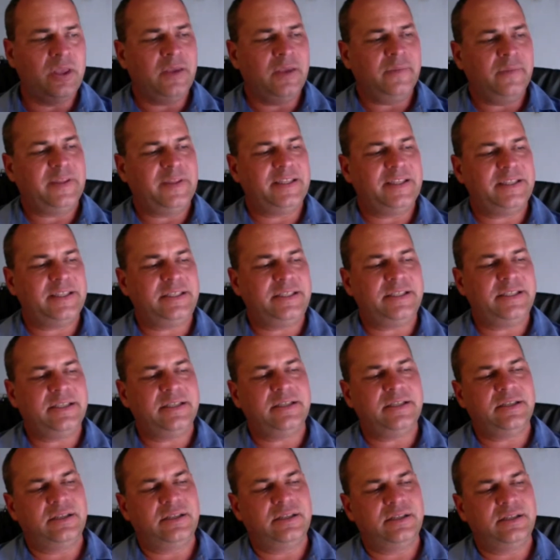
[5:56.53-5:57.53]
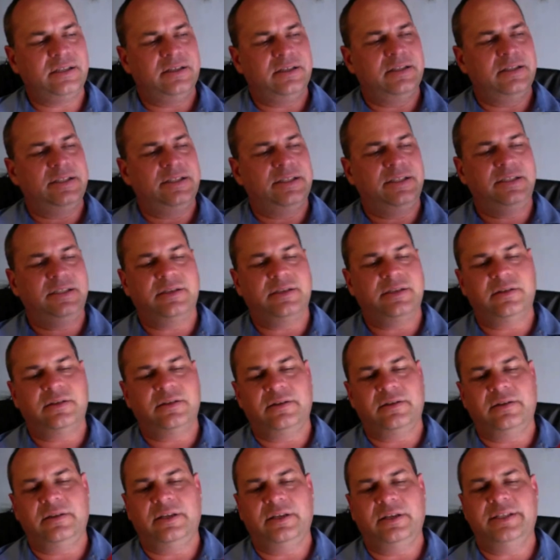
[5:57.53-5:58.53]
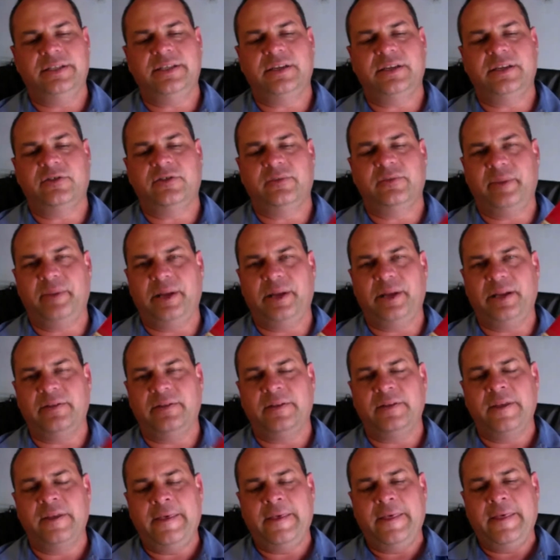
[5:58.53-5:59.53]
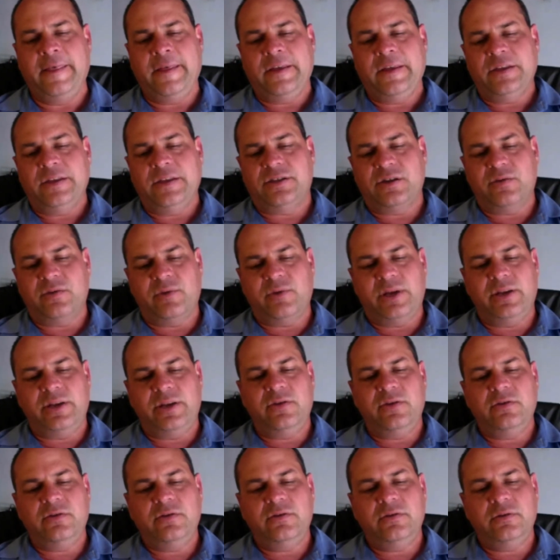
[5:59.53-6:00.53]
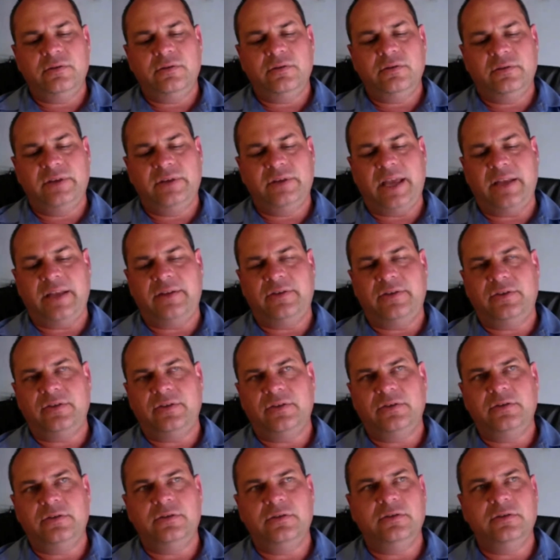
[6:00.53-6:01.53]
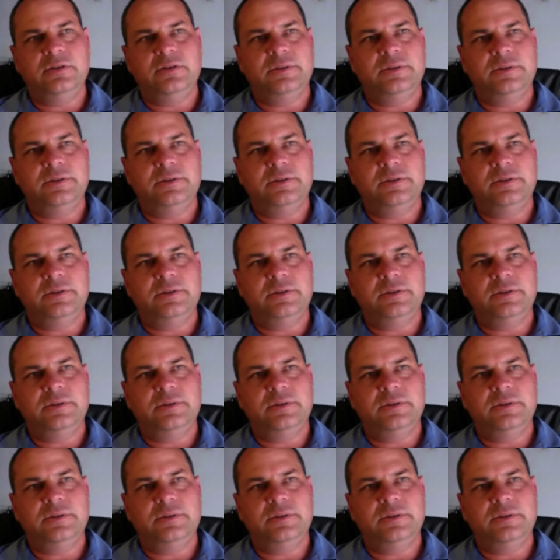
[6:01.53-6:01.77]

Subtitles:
But this is a insect repellent. So when you get to